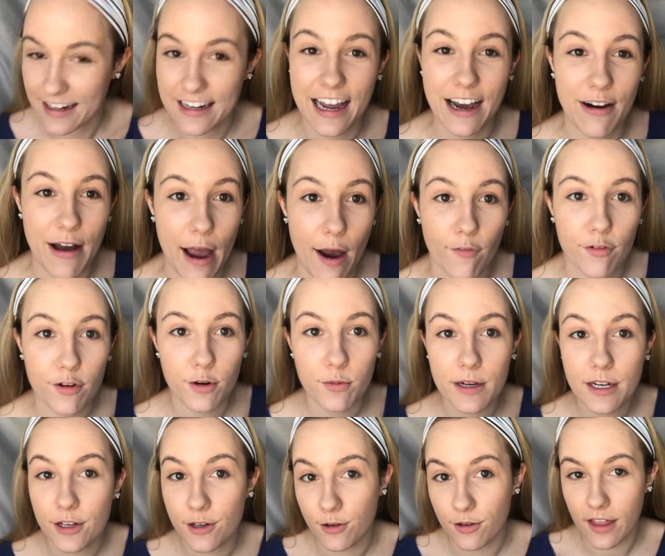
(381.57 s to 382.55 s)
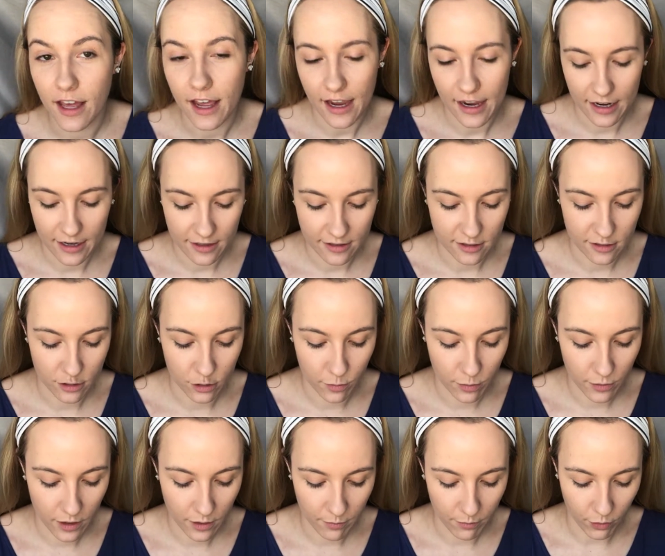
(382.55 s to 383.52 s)
Now, after we do that, it is
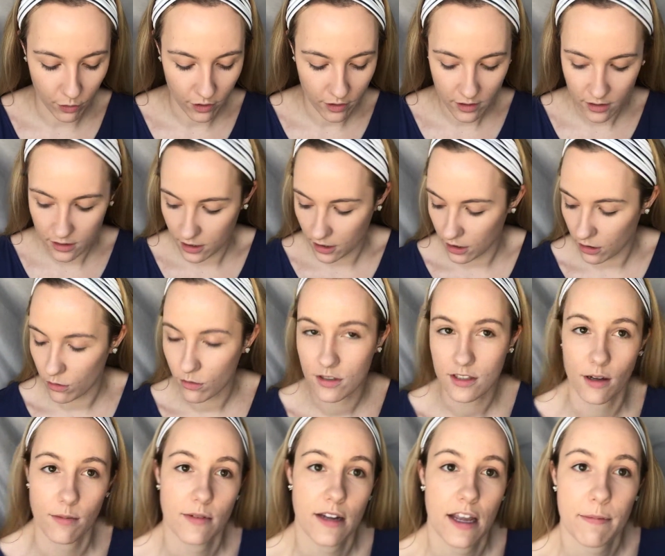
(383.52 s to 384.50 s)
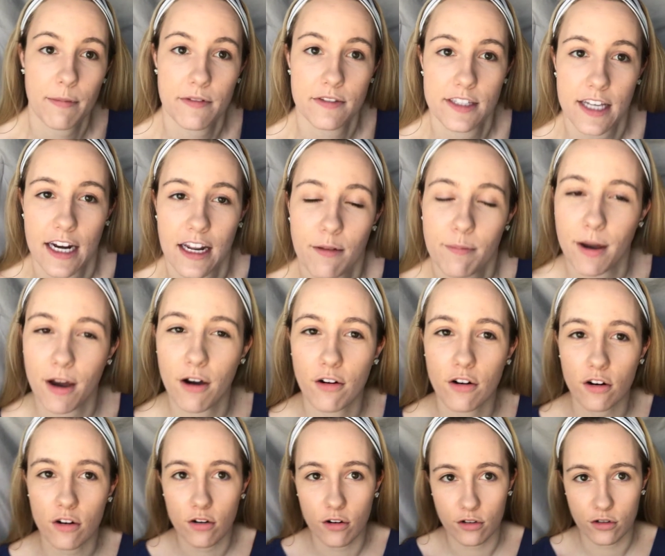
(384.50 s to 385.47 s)
super important to use some type of setting
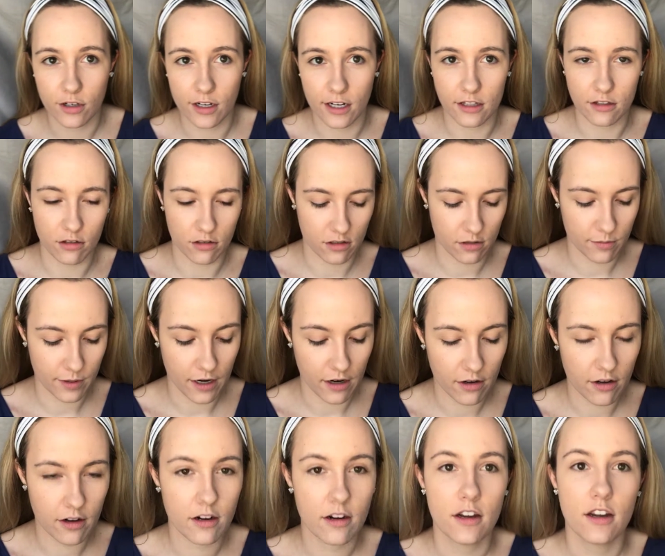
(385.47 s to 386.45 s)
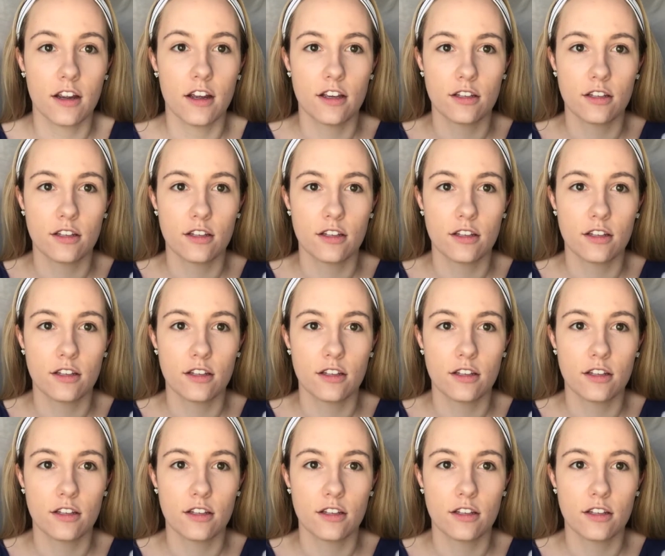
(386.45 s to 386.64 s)
powder or translucent powder.